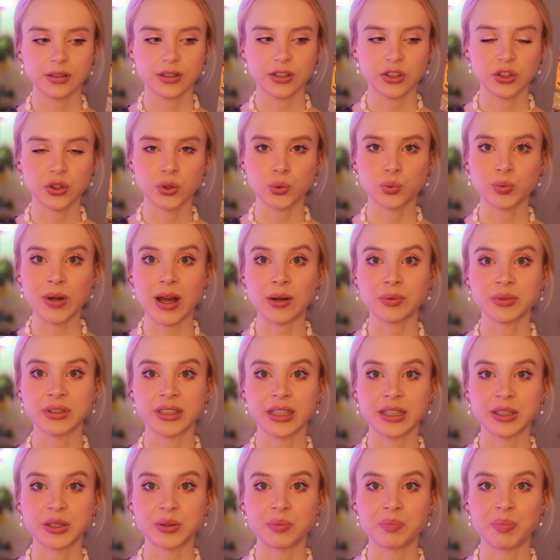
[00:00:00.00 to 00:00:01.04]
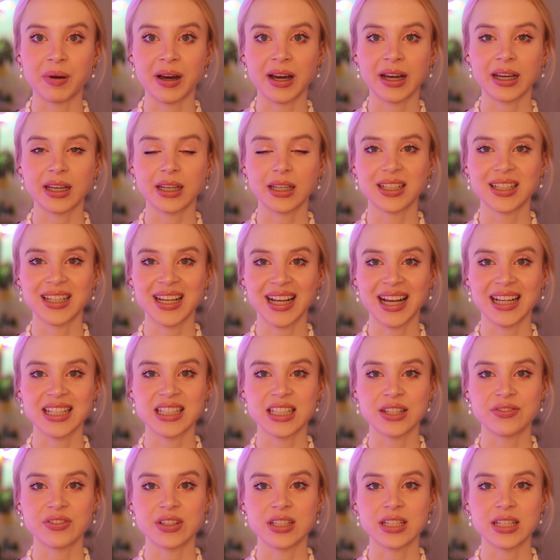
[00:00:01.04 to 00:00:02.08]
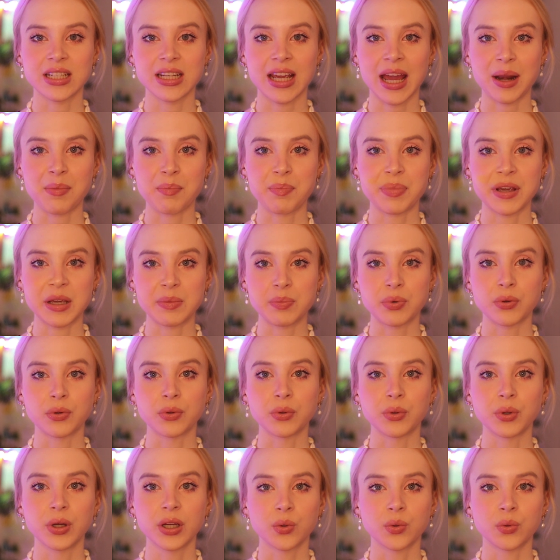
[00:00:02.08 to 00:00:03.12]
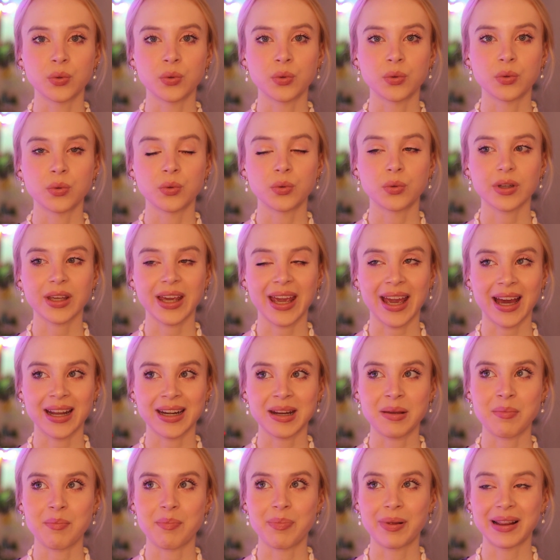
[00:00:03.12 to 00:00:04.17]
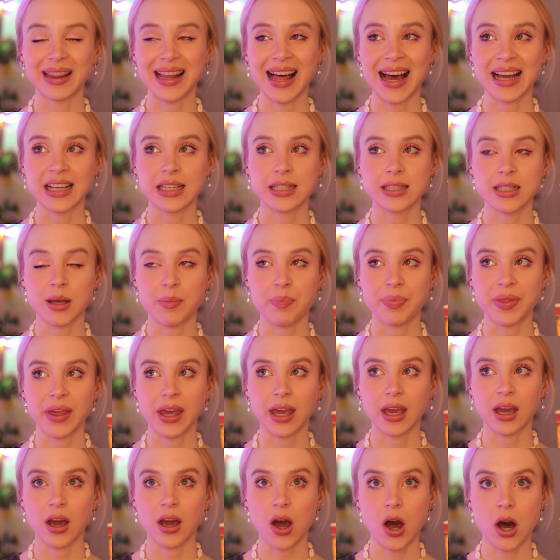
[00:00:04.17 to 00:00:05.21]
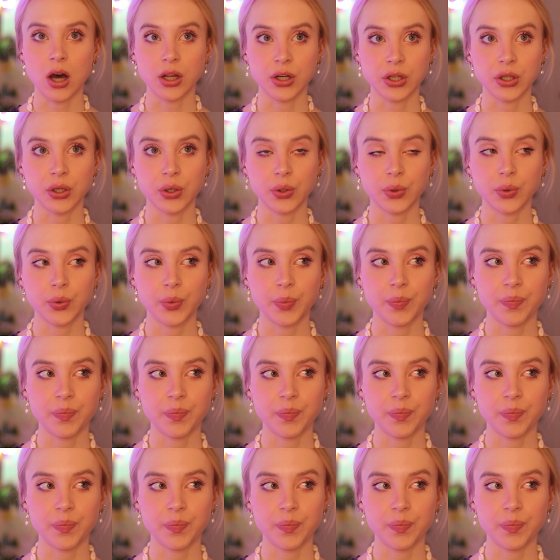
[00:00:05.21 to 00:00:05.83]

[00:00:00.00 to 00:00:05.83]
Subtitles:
surrounded by negativity and people who can imply something on you.